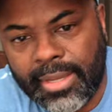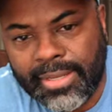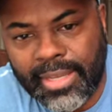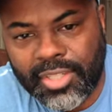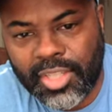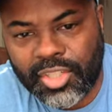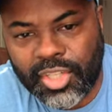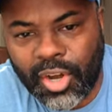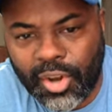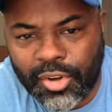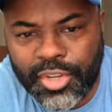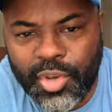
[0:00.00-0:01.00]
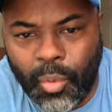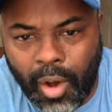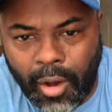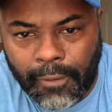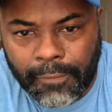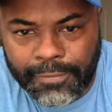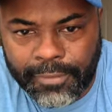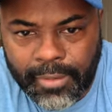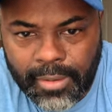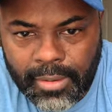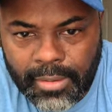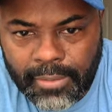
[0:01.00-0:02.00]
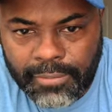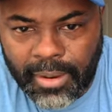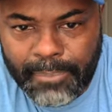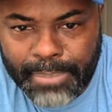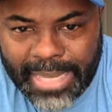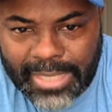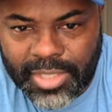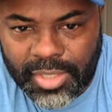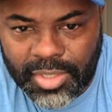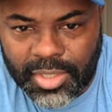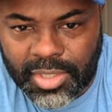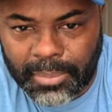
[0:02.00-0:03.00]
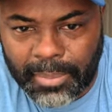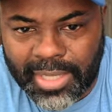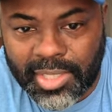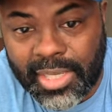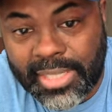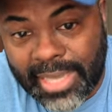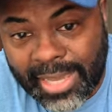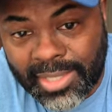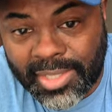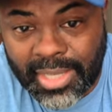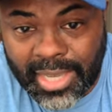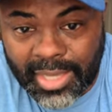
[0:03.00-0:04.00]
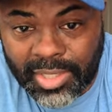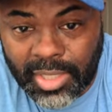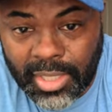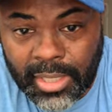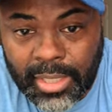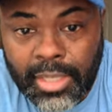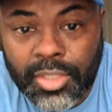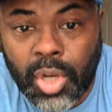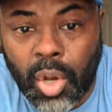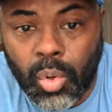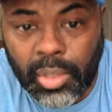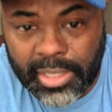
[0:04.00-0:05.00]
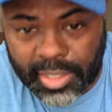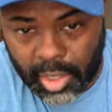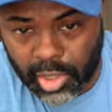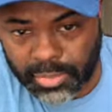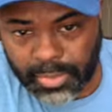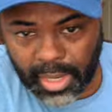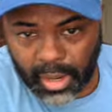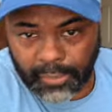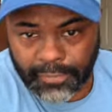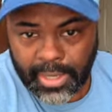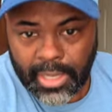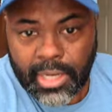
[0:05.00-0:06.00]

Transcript: Does it turn you off from businesses? Somebody said, yes, yes. Totally turns me off.